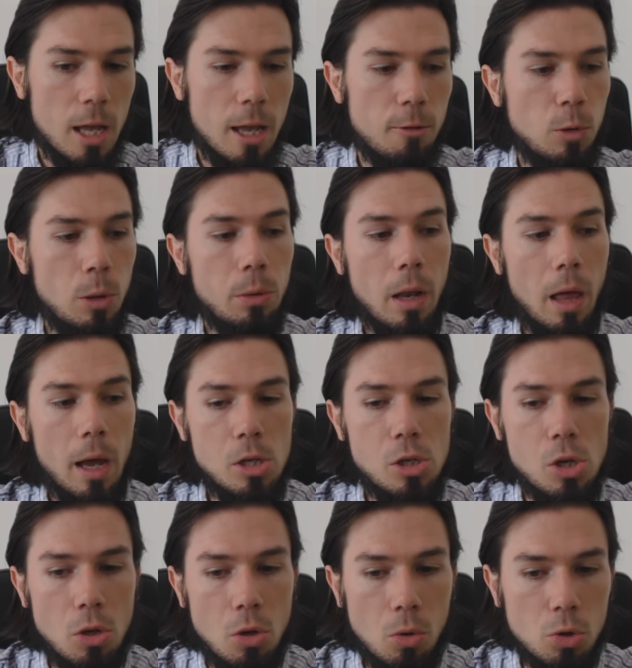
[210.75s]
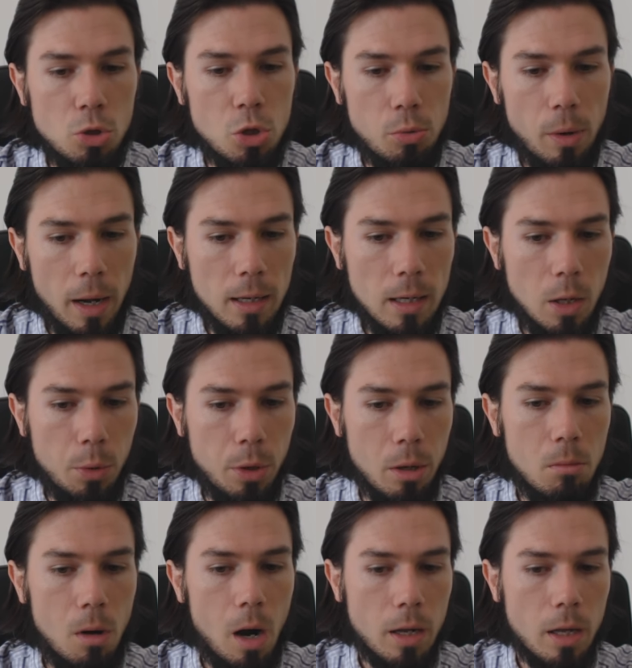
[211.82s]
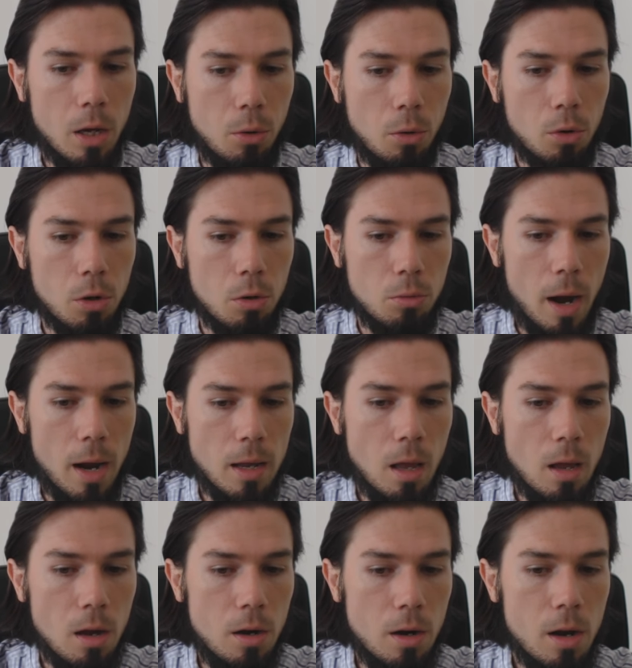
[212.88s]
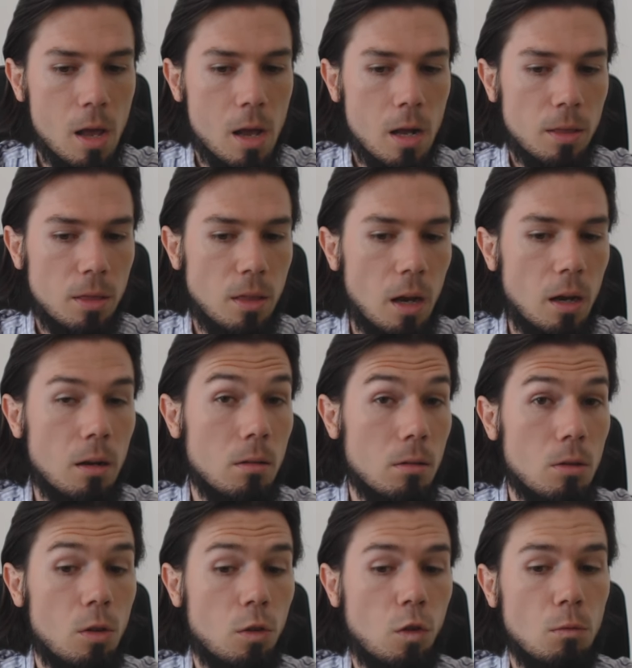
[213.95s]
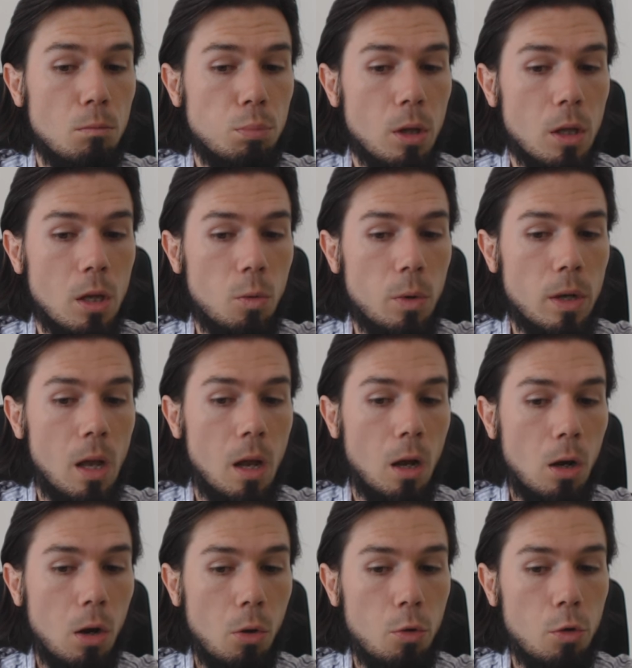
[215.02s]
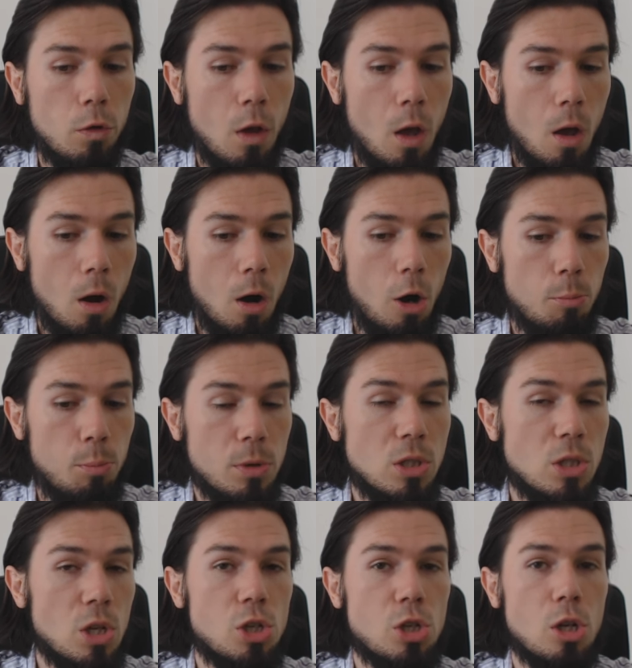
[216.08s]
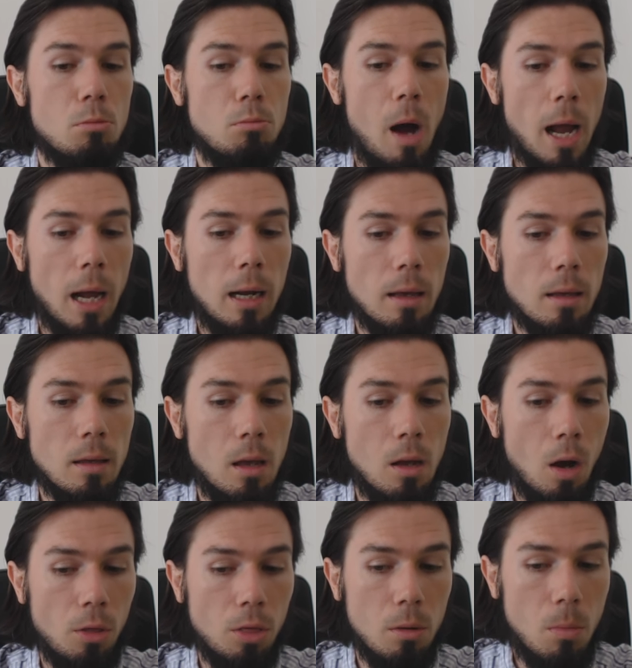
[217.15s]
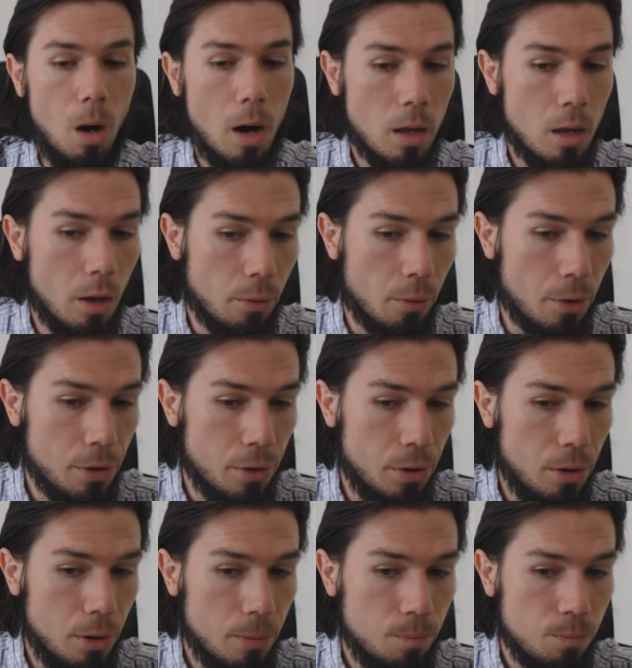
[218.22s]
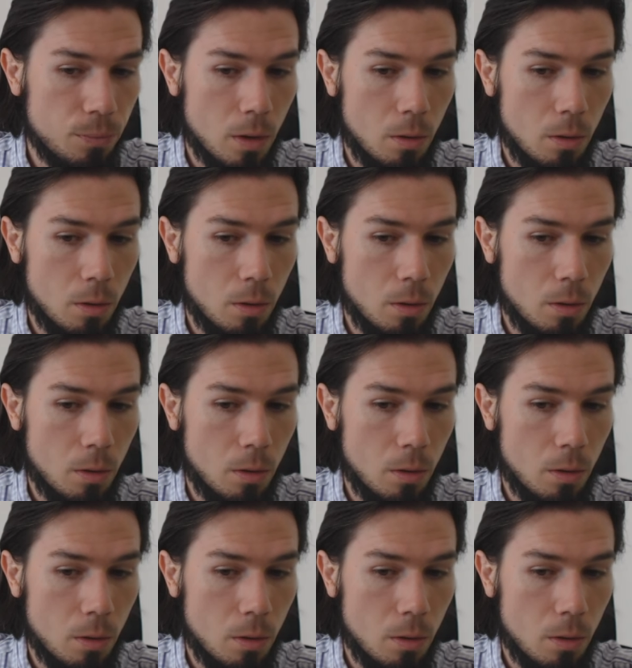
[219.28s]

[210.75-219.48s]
If we would like to go directly with a market order right here, then simply we can close our position by clicking on the market order.